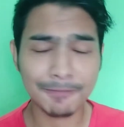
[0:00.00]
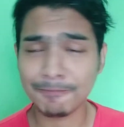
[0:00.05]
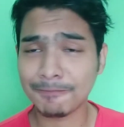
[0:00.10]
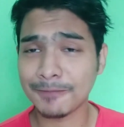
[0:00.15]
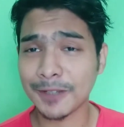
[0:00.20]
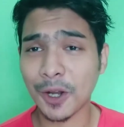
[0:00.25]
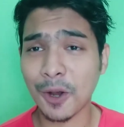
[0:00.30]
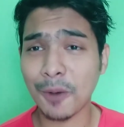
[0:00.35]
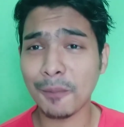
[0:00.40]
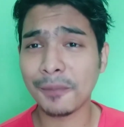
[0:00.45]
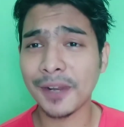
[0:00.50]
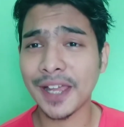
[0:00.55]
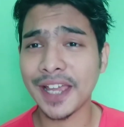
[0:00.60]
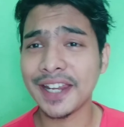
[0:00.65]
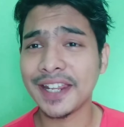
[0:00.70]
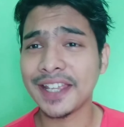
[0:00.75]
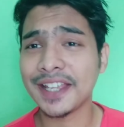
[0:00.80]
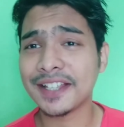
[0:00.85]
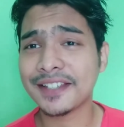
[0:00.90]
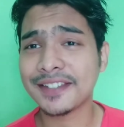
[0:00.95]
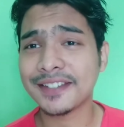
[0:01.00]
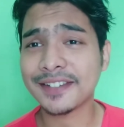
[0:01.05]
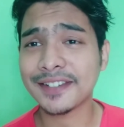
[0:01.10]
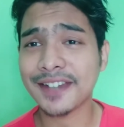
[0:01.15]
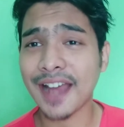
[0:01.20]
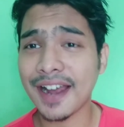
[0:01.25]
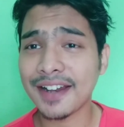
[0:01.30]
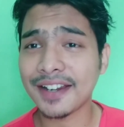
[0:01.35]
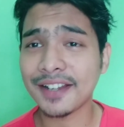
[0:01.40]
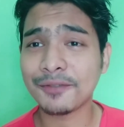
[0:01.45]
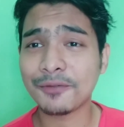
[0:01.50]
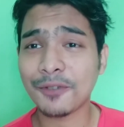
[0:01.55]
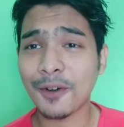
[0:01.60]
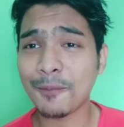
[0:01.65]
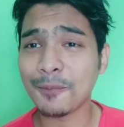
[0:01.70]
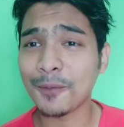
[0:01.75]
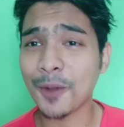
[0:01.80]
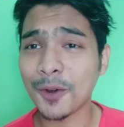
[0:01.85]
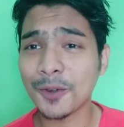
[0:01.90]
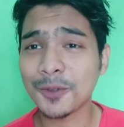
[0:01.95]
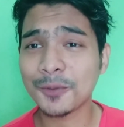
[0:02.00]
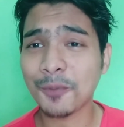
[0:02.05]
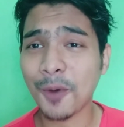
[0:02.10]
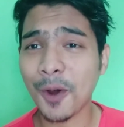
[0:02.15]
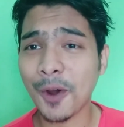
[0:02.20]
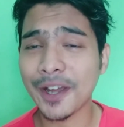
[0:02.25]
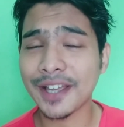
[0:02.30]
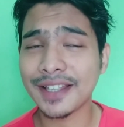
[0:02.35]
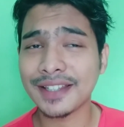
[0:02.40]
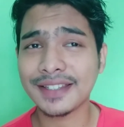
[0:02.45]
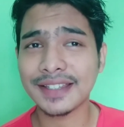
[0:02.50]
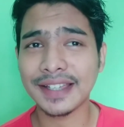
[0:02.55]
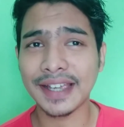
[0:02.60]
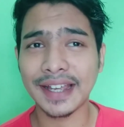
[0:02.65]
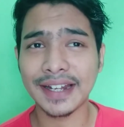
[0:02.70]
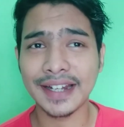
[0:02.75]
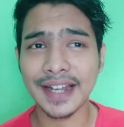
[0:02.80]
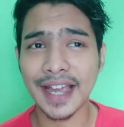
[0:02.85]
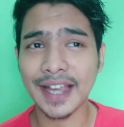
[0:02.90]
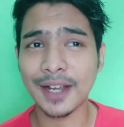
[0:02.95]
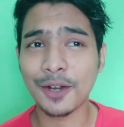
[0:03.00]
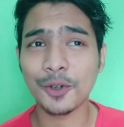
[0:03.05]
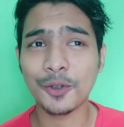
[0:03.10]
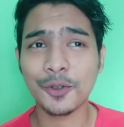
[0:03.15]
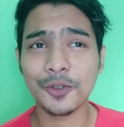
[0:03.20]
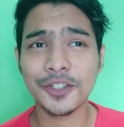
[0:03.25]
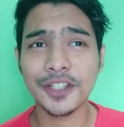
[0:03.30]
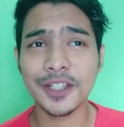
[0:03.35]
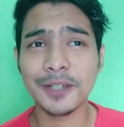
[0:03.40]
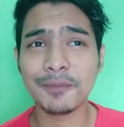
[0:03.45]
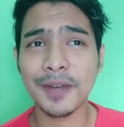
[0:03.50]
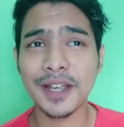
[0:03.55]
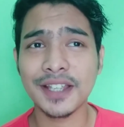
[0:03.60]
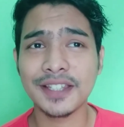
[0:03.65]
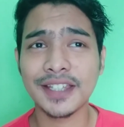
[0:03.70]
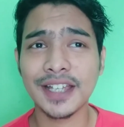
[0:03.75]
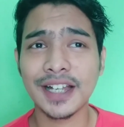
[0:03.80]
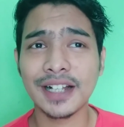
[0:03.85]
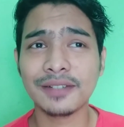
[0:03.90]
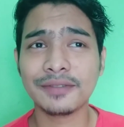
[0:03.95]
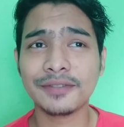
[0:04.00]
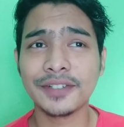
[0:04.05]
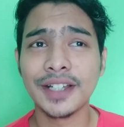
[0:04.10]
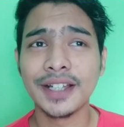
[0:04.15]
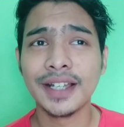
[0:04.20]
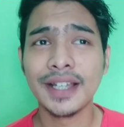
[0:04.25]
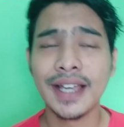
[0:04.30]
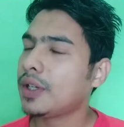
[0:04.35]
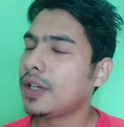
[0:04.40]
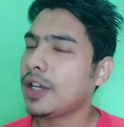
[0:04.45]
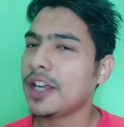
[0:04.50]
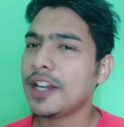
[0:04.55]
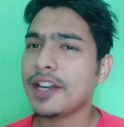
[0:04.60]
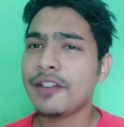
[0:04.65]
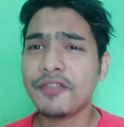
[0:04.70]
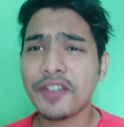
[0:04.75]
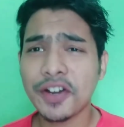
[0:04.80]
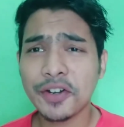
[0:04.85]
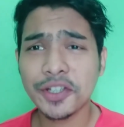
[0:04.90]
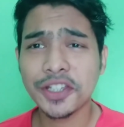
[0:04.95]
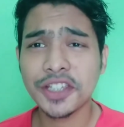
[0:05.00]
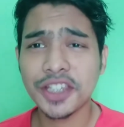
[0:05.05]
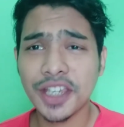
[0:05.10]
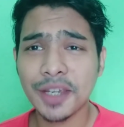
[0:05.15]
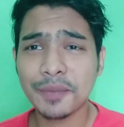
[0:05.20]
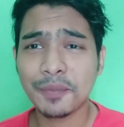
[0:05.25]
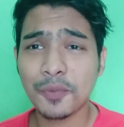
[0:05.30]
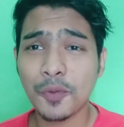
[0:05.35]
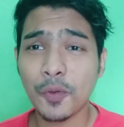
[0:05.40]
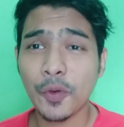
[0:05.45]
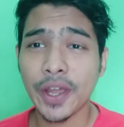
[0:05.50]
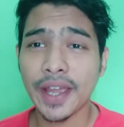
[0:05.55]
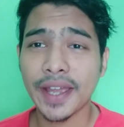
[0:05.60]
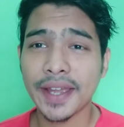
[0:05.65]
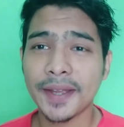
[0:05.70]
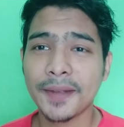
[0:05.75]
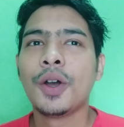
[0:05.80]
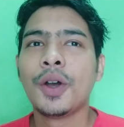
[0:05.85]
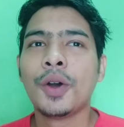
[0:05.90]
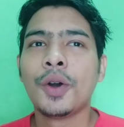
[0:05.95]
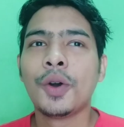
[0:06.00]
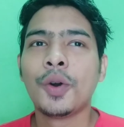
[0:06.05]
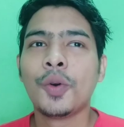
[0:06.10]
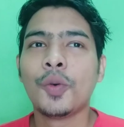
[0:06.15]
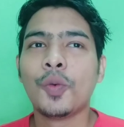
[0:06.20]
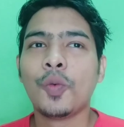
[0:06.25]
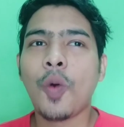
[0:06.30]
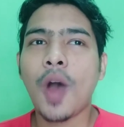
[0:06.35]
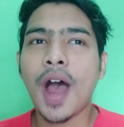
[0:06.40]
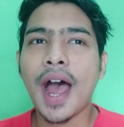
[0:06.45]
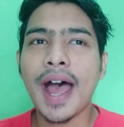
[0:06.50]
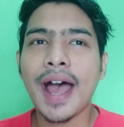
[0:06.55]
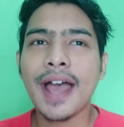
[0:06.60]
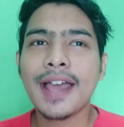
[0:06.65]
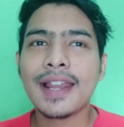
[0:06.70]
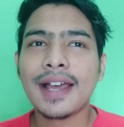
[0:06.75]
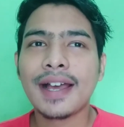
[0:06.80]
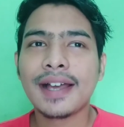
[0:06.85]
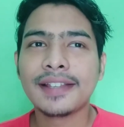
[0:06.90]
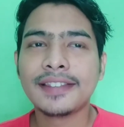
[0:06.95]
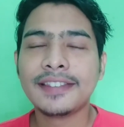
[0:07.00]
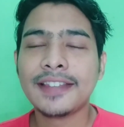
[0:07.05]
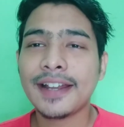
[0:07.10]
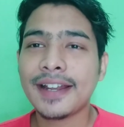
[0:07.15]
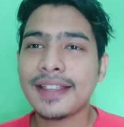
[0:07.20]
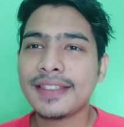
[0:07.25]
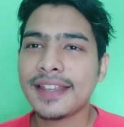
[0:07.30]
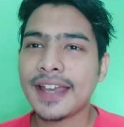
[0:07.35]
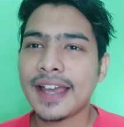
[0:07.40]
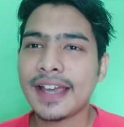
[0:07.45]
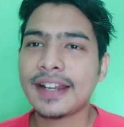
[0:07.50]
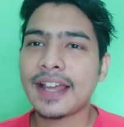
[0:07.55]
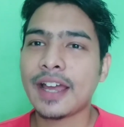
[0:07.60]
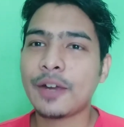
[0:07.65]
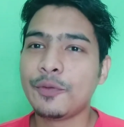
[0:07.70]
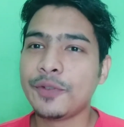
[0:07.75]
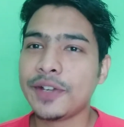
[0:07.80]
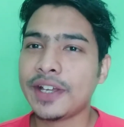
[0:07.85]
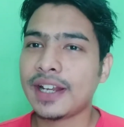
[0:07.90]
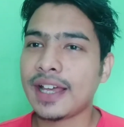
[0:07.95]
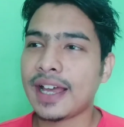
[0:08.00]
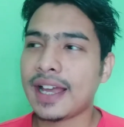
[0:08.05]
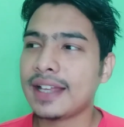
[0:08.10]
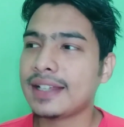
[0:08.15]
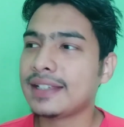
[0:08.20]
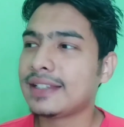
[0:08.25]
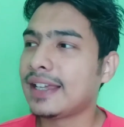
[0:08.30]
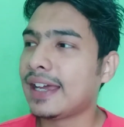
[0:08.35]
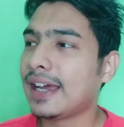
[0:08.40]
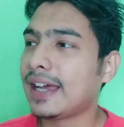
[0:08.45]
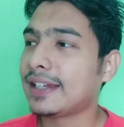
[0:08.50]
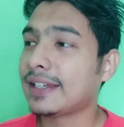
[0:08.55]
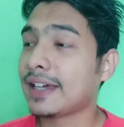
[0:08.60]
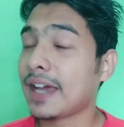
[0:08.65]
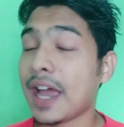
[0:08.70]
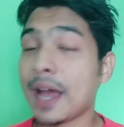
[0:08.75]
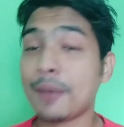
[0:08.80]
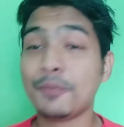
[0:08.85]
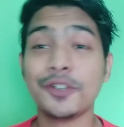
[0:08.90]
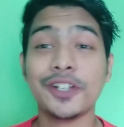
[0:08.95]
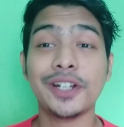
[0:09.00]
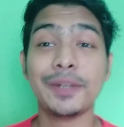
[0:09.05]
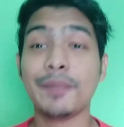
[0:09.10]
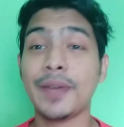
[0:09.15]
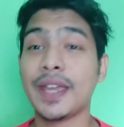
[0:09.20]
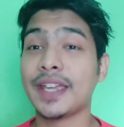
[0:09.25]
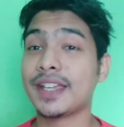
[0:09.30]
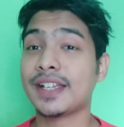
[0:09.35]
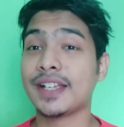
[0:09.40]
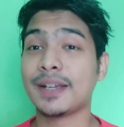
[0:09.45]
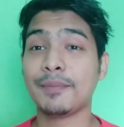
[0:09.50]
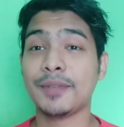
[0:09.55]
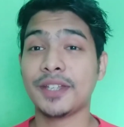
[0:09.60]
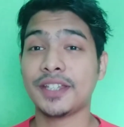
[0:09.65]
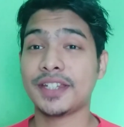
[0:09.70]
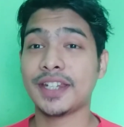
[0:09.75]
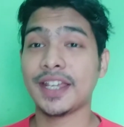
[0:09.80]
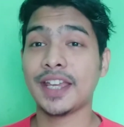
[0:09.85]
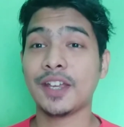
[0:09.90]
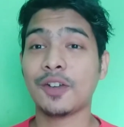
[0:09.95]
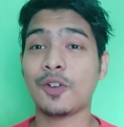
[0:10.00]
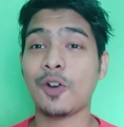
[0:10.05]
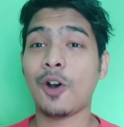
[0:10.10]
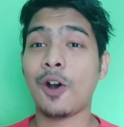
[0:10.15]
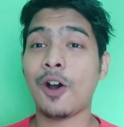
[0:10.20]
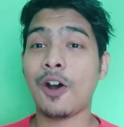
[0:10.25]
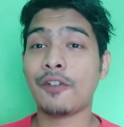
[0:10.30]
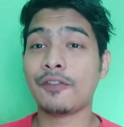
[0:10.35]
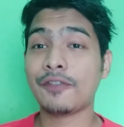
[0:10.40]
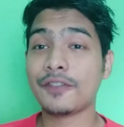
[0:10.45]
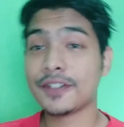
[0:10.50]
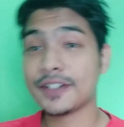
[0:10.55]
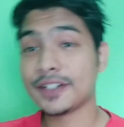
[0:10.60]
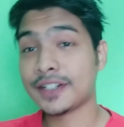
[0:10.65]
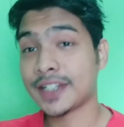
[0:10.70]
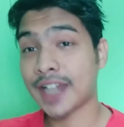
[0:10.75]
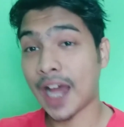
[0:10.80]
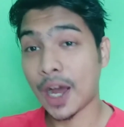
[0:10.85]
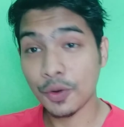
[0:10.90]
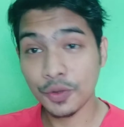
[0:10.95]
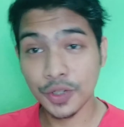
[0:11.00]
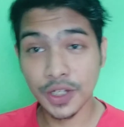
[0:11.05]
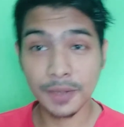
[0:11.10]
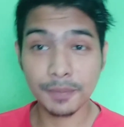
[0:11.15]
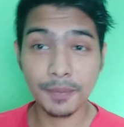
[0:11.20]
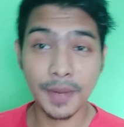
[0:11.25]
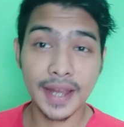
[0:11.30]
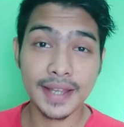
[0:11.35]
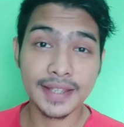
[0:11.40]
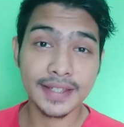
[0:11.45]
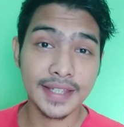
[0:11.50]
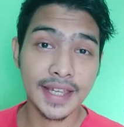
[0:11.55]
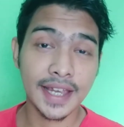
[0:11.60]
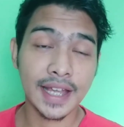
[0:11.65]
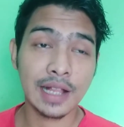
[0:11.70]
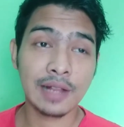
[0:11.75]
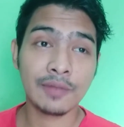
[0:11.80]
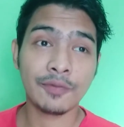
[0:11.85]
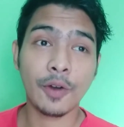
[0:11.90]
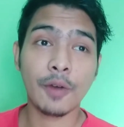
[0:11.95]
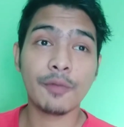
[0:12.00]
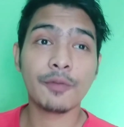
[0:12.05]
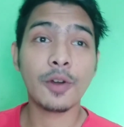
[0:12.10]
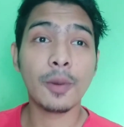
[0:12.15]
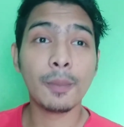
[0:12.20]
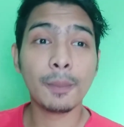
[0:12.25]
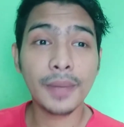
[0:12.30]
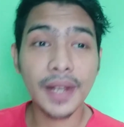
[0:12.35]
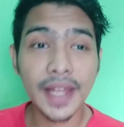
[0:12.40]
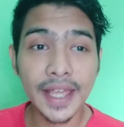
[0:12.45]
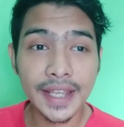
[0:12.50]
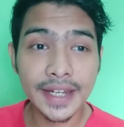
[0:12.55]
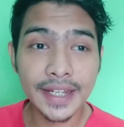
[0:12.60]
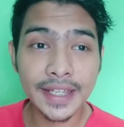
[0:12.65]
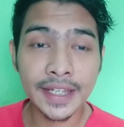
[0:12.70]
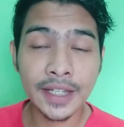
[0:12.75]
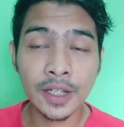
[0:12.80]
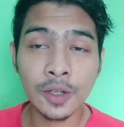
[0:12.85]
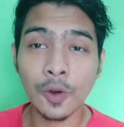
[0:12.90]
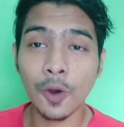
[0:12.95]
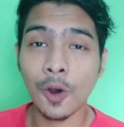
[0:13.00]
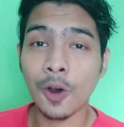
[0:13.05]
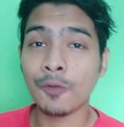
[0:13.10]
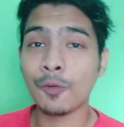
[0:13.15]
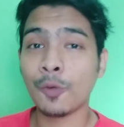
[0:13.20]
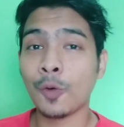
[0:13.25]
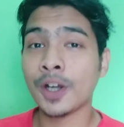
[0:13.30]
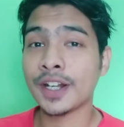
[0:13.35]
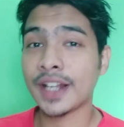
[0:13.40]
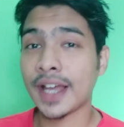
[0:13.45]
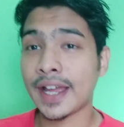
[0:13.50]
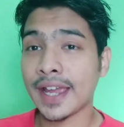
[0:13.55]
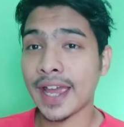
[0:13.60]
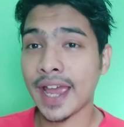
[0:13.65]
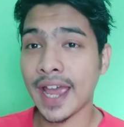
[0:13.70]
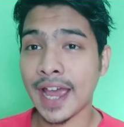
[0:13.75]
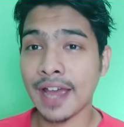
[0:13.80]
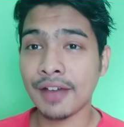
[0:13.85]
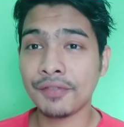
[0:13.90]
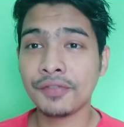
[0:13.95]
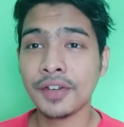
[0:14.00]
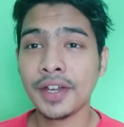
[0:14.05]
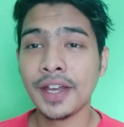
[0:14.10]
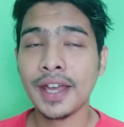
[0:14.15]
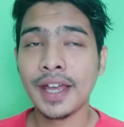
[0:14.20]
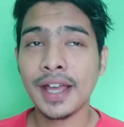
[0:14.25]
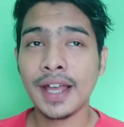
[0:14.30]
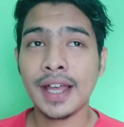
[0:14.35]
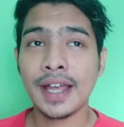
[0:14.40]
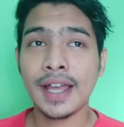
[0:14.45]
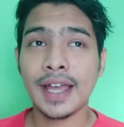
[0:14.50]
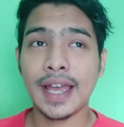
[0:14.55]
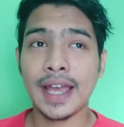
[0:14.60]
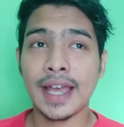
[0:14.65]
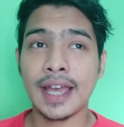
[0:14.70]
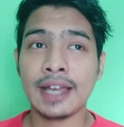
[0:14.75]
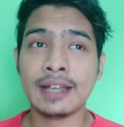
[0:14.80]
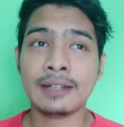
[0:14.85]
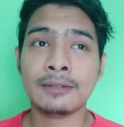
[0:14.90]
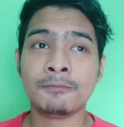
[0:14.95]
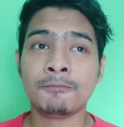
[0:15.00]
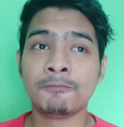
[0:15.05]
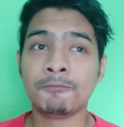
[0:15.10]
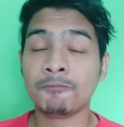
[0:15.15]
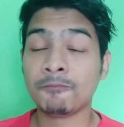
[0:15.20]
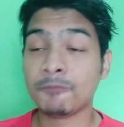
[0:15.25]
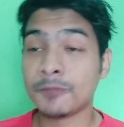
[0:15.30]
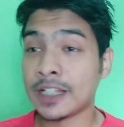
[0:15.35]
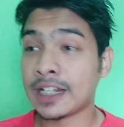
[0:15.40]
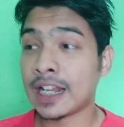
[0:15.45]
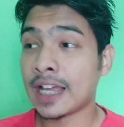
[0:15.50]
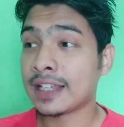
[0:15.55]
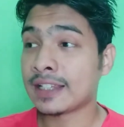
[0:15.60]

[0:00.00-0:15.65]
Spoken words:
the complaining started from those points, and I got to see myself in a very cheap way. Well, then and then I realized that I'm really making a mistake of doubting myself, of complaining of what I have. And then I